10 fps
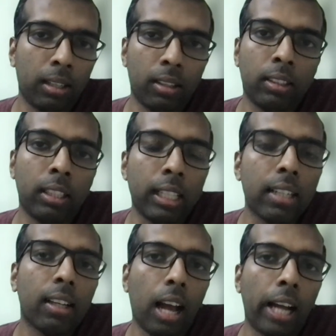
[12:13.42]
the
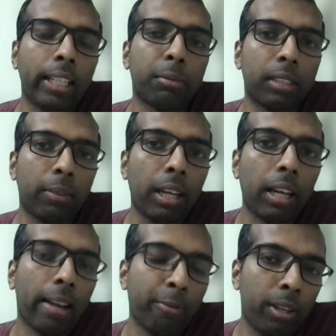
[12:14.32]
near items that
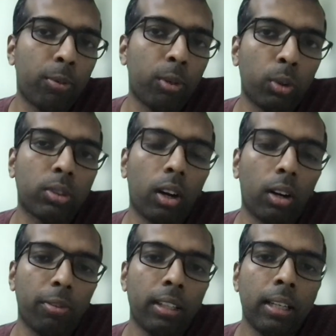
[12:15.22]
we want to solve,
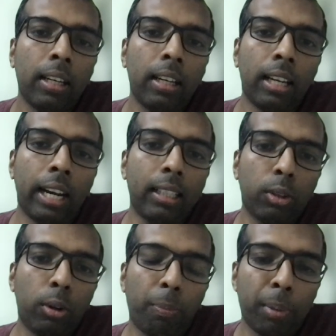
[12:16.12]
right? So
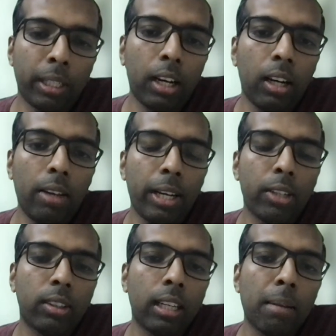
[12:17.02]
particularly when you
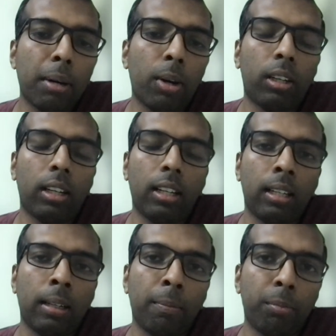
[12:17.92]
think about
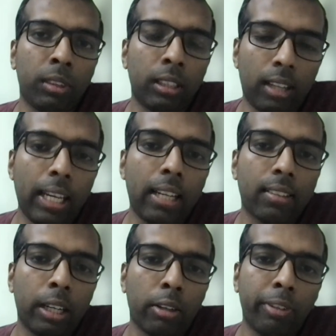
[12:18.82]
the training
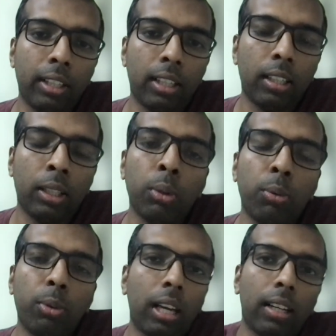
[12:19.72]
side of it, you
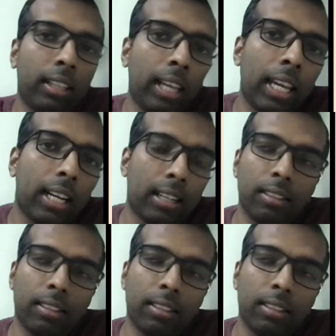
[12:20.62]
would take